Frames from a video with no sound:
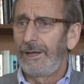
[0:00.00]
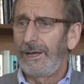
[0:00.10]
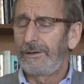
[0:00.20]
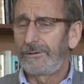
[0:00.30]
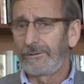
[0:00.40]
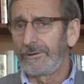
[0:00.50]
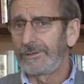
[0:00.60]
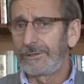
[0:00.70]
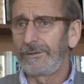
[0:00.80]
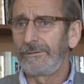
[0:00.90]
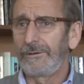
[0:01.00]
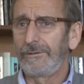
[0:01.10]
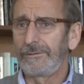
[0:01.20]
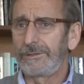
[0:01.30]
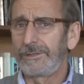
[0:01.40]
and of course,
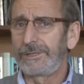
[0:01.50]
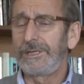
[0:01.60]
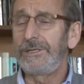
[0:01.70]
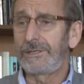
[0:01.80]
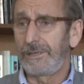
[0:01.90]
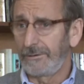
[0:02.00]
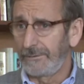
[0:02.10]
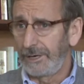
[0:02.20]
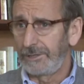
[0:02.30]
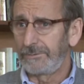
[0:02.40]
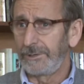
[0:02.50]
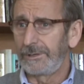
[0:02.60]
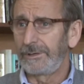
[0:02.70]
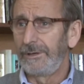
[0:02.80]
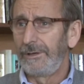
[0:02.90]
to cease the
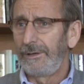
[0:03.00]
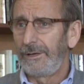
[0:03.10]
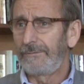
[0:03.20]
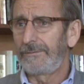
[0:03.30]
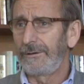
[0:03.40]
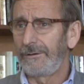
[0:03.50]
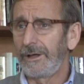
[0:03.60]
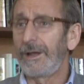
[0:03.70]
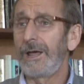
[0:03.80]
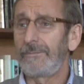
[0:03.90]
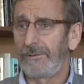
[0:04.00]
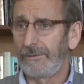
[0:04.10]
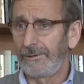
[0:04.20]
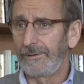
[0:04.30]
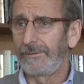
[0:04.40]
arrangement if they're not happy
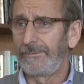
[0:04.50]
with it.